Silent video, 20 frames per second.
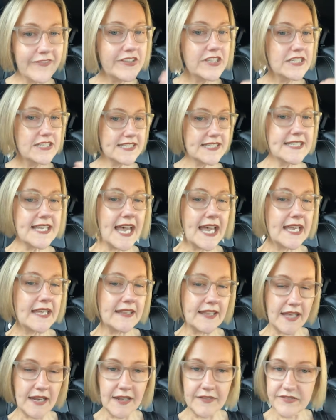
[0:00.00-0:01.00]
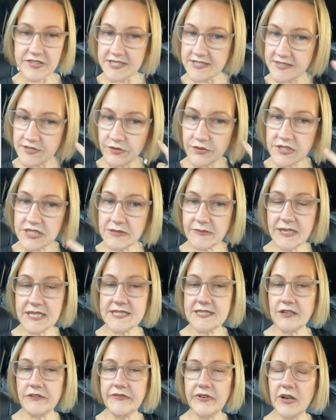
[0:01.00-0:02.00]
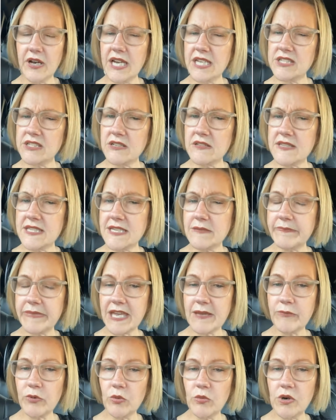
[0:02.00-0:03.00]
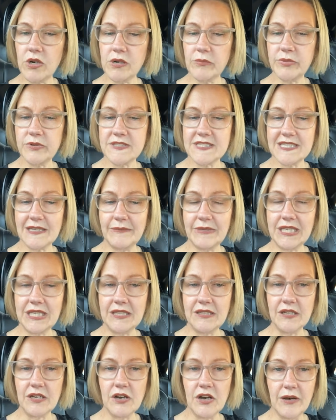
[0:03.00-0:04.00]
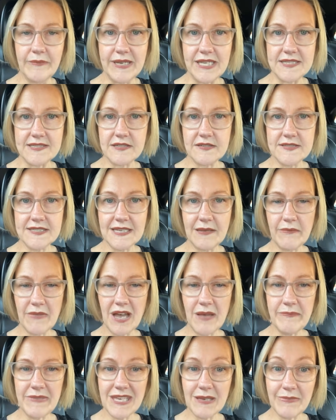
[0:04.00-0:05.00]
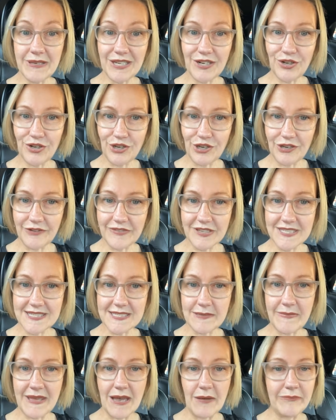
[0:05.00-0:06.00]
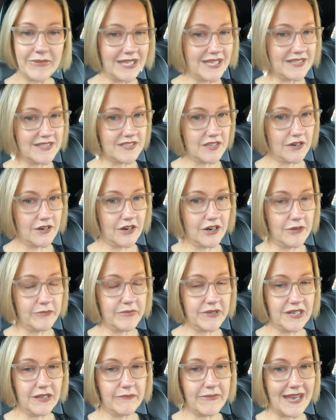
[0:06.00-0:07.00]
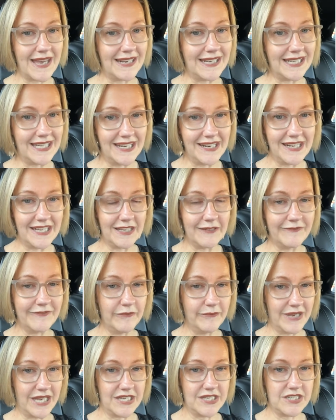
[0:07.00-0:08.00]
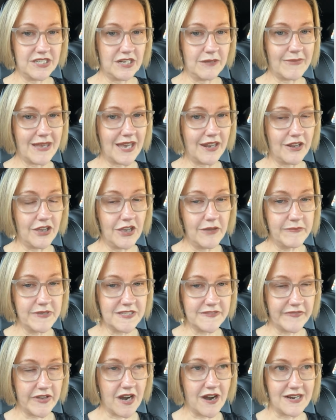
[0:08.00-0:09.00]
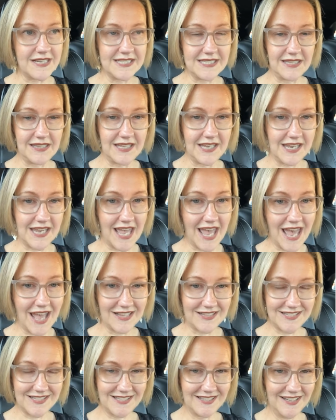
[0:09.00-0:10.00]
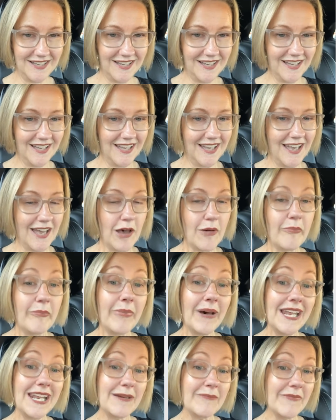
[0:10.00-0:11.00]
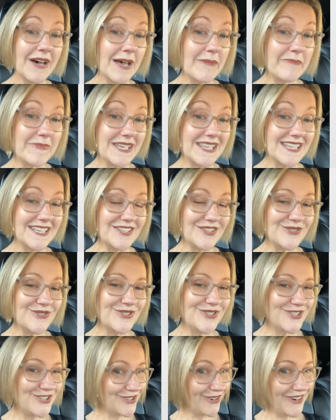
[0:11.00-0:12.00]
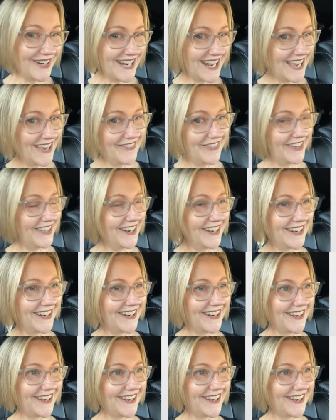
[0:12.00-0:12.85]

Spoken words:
even just saying that, I've just thought to myself, I don't think people want to put something in the comments because they might be a bit nervous about being so open about needing information about herpes virus in their cats. But it might be that you don't have